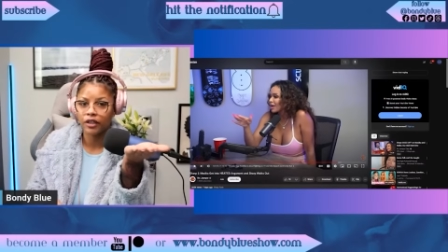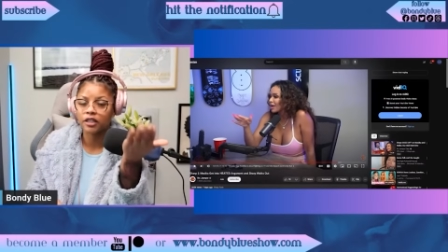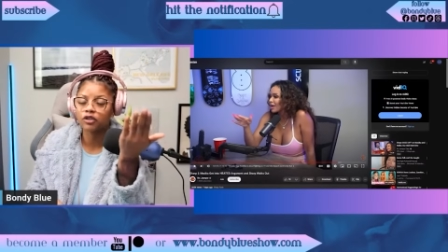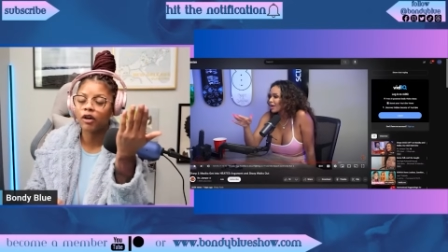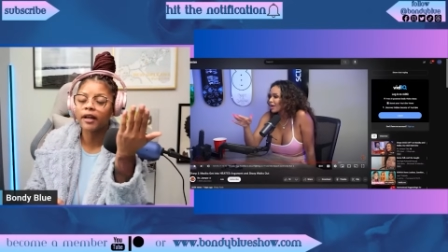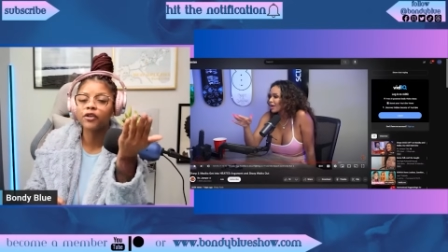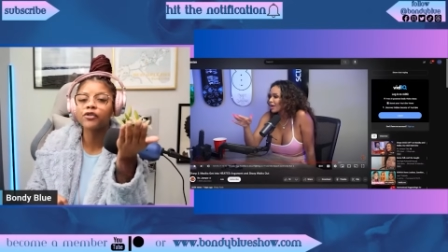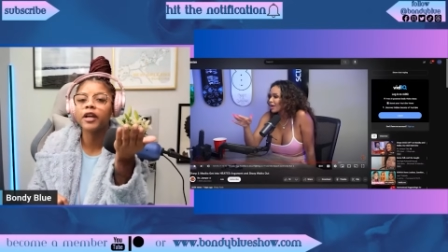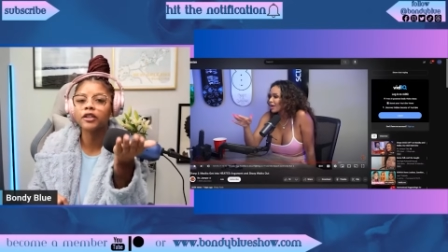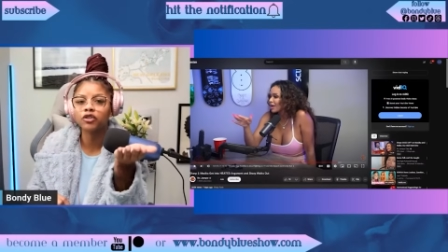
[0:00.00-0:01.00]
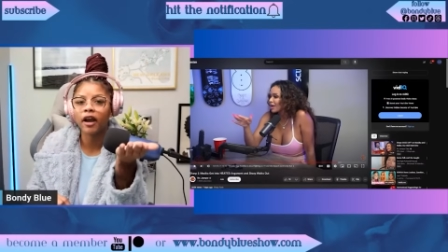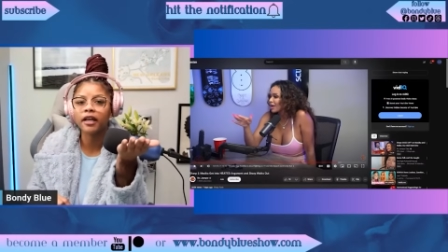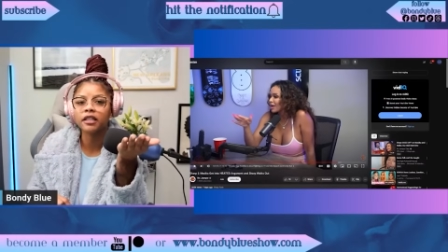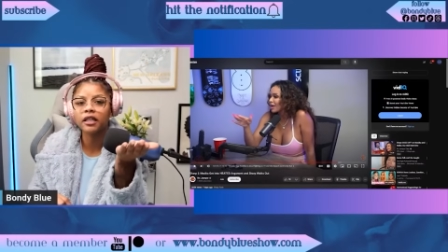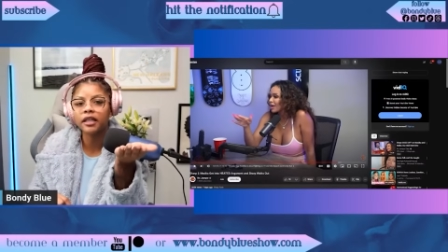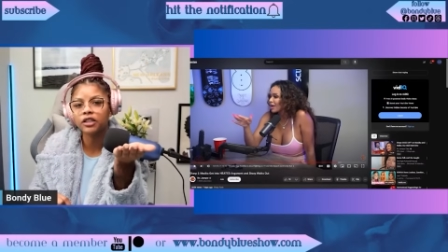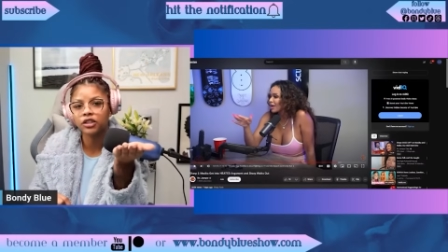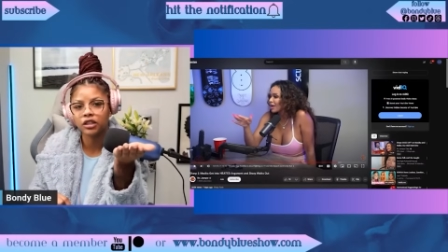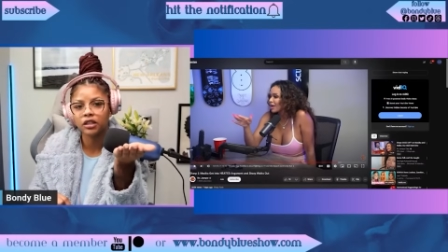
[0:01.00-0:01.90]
It's trying to create triangulation.